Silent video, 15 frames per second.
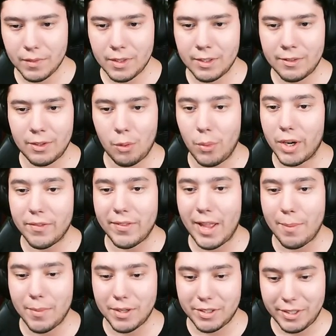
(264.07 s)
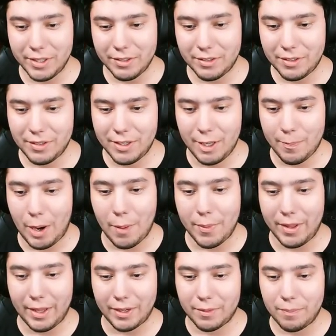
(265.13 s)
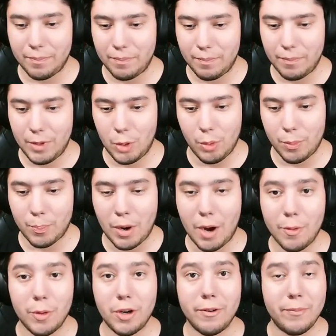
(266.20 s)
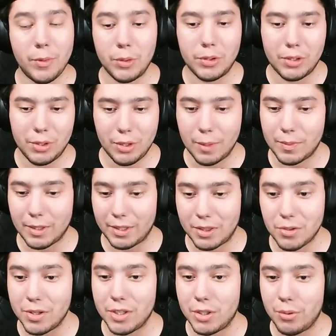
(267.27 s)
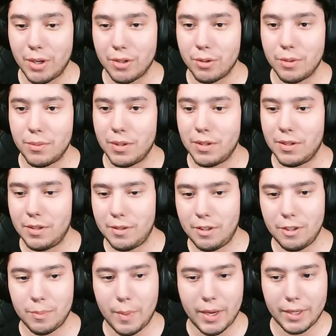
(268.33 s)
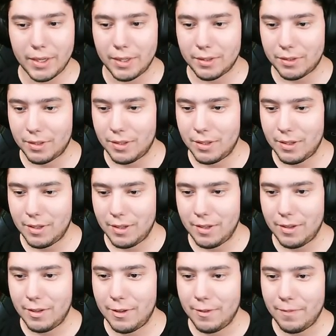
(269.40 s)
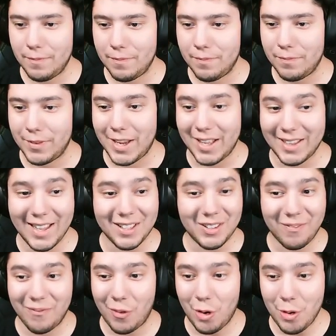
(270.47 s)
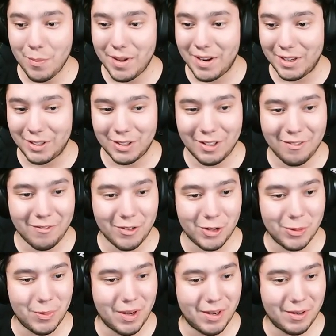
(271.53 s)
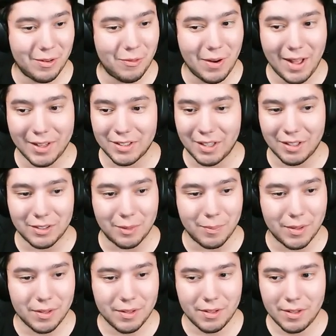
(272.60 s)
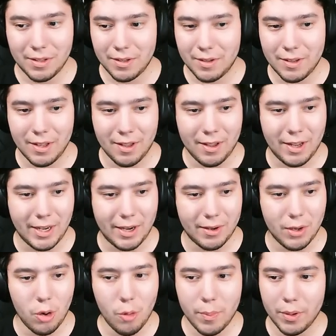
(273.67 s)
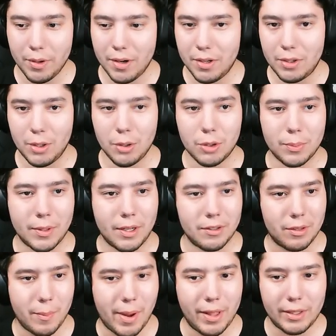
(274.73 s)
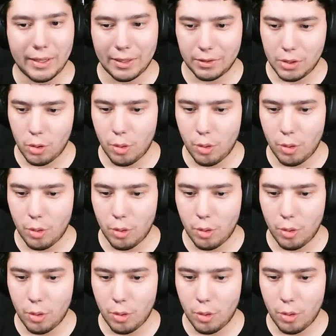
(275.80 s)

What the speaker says: So whatever that much is, probably it would have boosted you up to 3,200 is my guess. Yeah, less than 4 minutes for a run. Wow, that's awesome. And yeah, no abilities used because the Myling has no